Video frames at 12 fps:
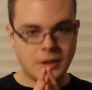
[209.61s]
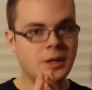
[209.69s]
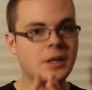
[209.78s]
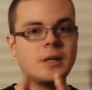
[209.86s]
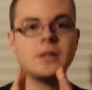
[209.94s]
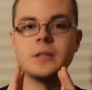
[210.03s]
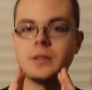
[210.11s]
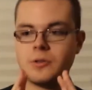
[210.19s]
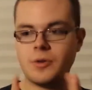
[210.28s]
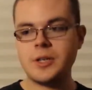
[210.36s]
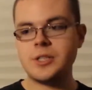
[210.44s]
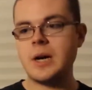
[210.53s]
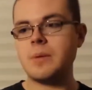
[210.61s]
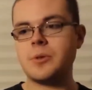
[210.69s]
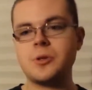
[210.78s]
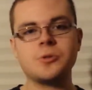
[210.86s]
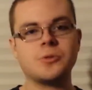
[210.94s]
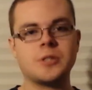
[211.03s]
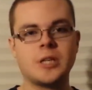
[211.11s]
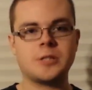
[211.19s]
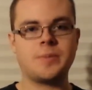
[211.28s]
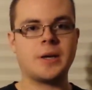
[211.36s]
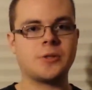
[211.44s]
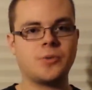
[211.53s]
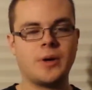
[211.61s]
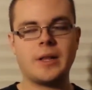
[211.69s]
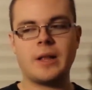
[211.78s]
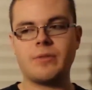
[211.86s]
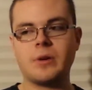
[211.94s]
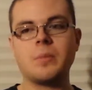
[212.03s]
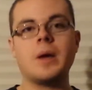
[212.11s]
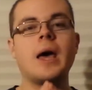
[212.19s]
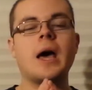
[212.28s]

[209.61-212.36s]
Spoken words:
He did a great job with The Usual Suspects writing that film.